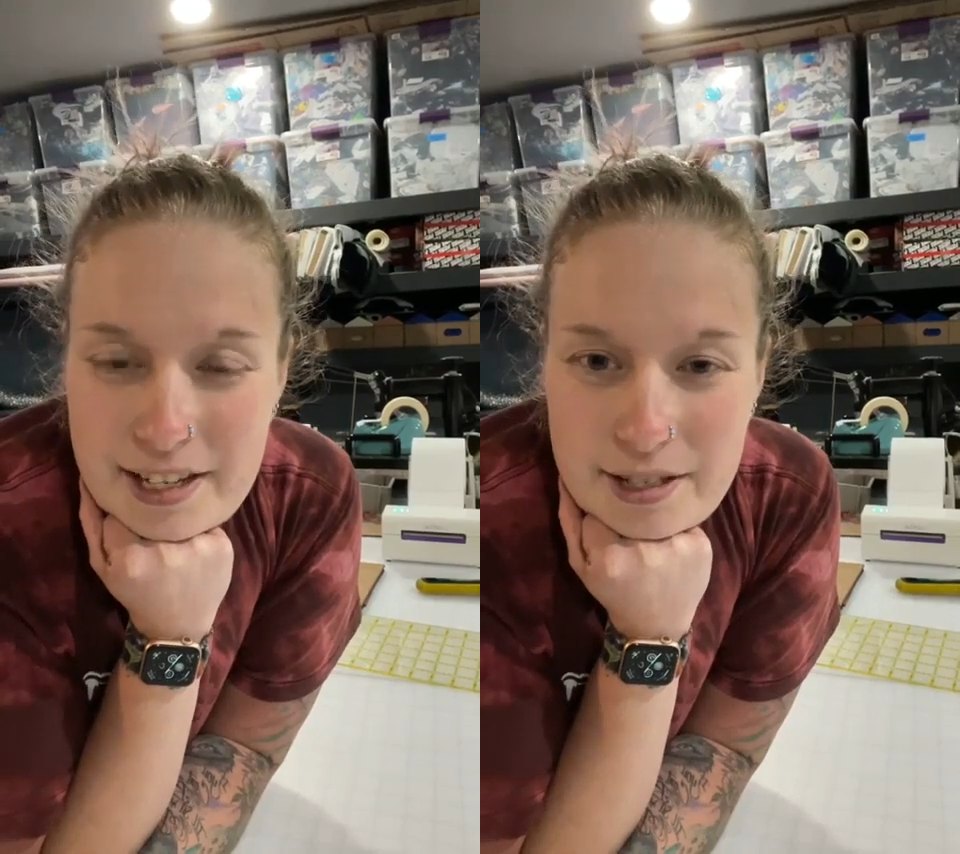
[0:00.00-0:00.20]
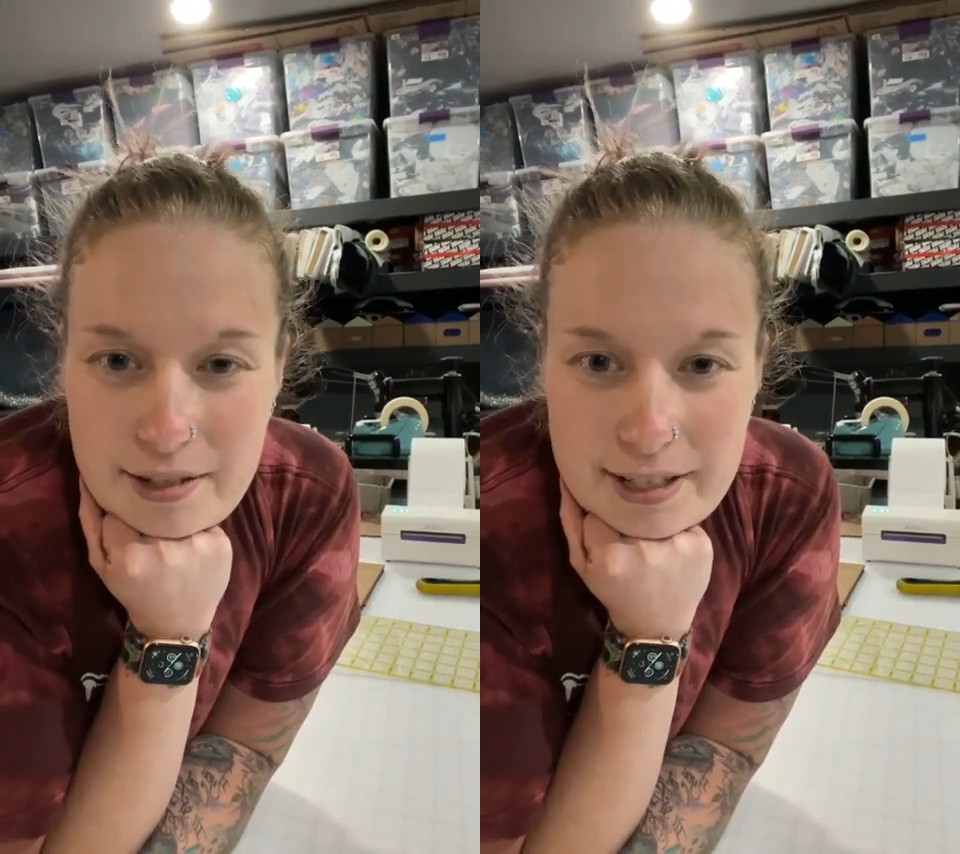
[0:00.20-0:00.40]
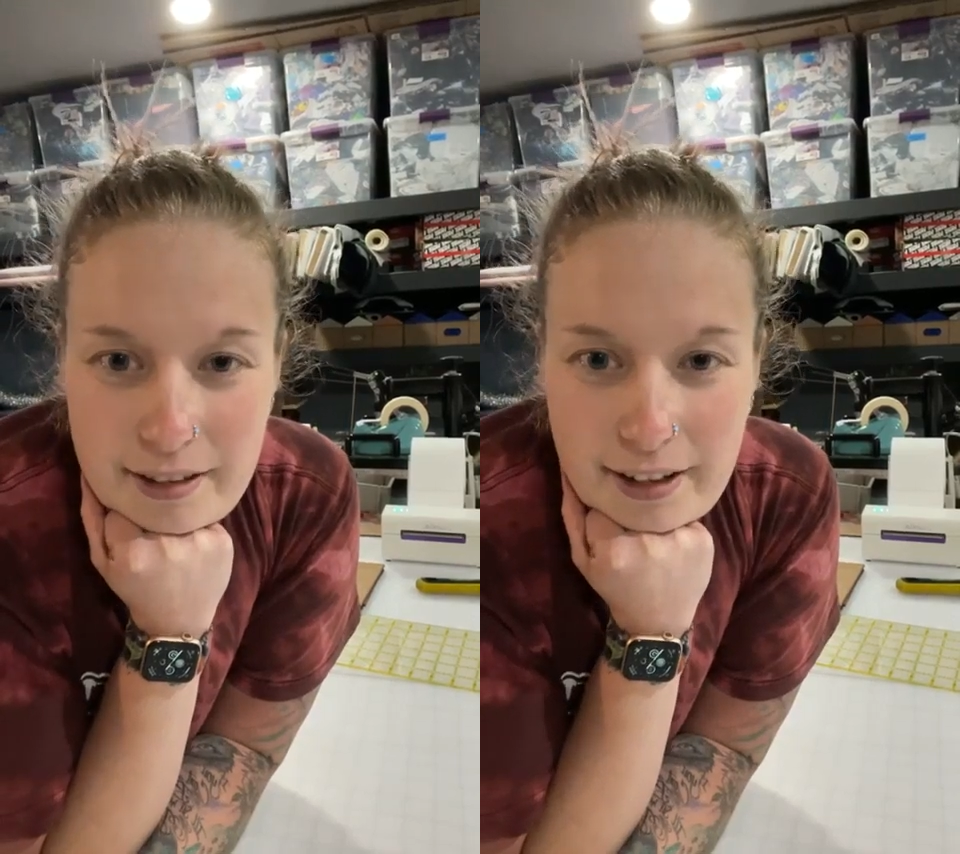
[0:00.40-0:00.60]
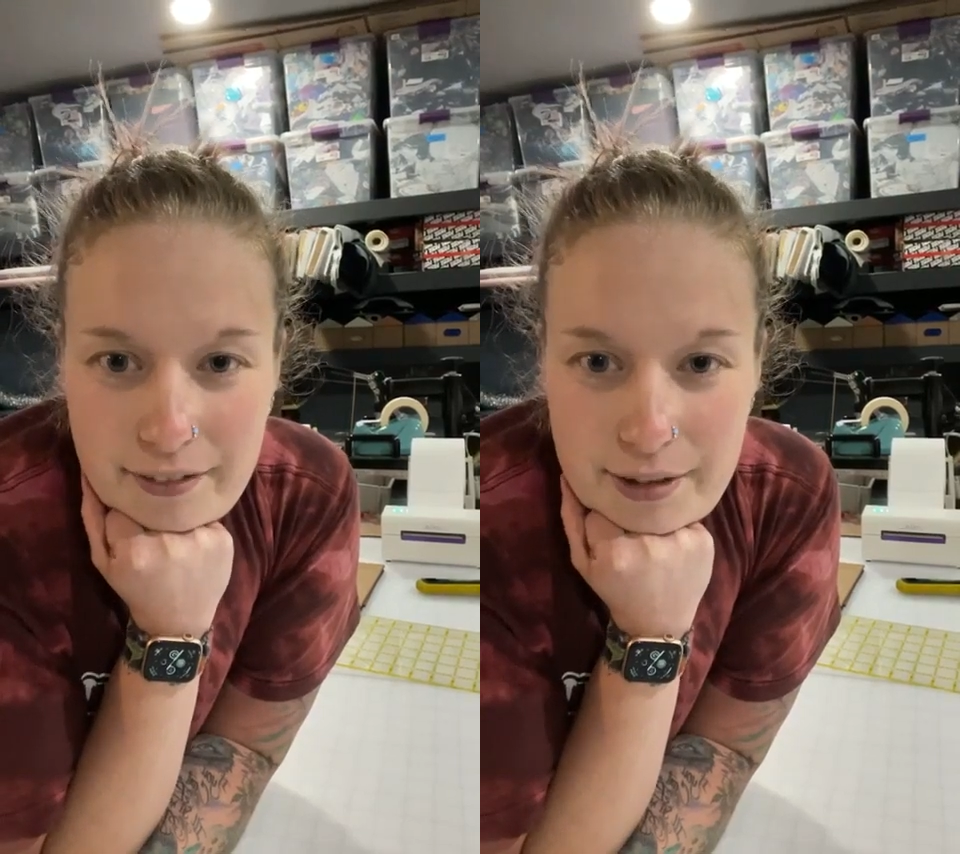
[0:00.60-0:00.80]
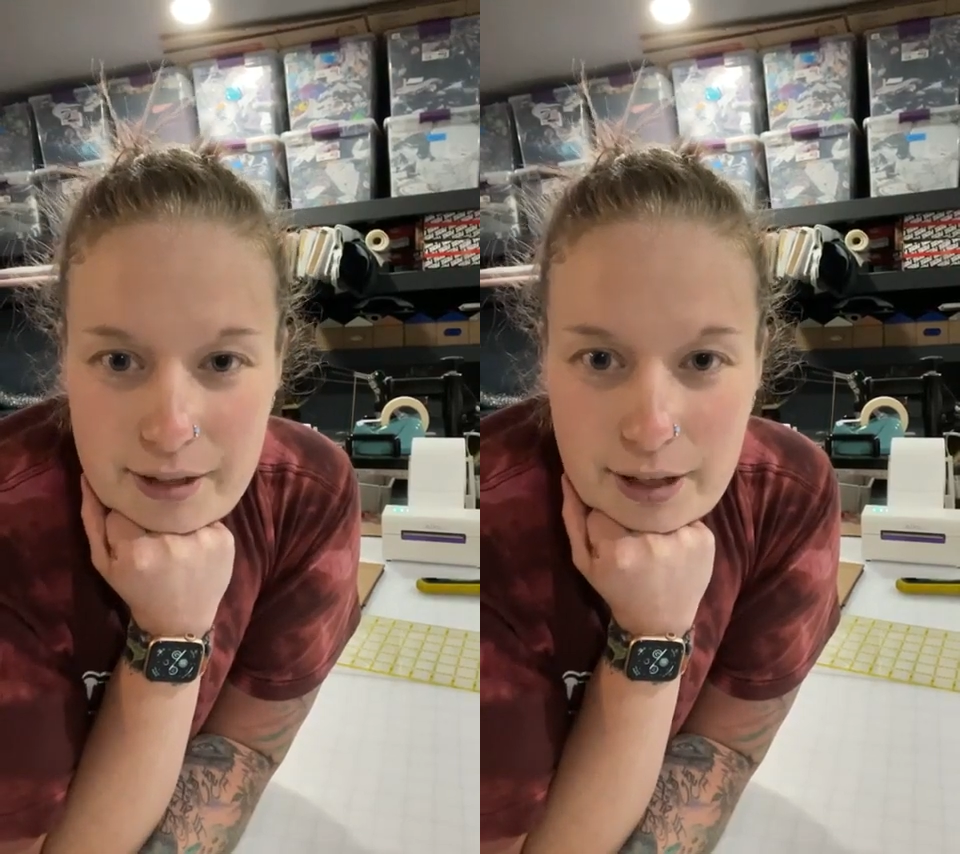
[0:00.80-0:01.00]
So as a lot
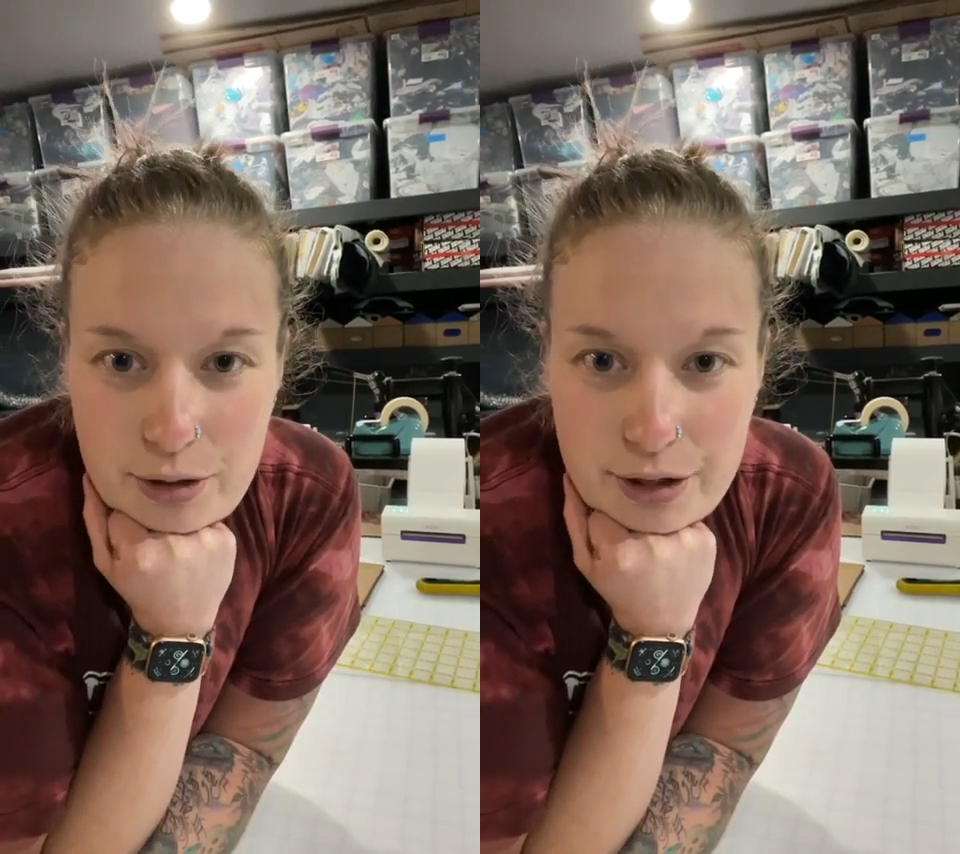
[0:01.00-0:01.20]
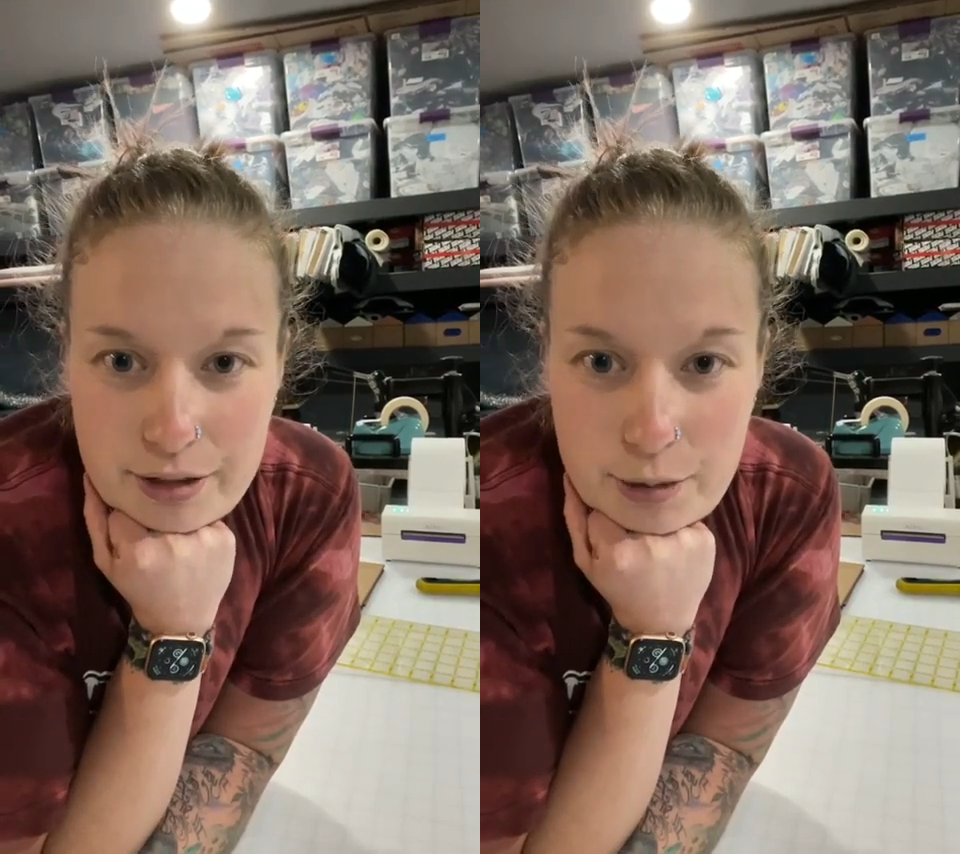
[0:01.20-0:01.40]
of you know, June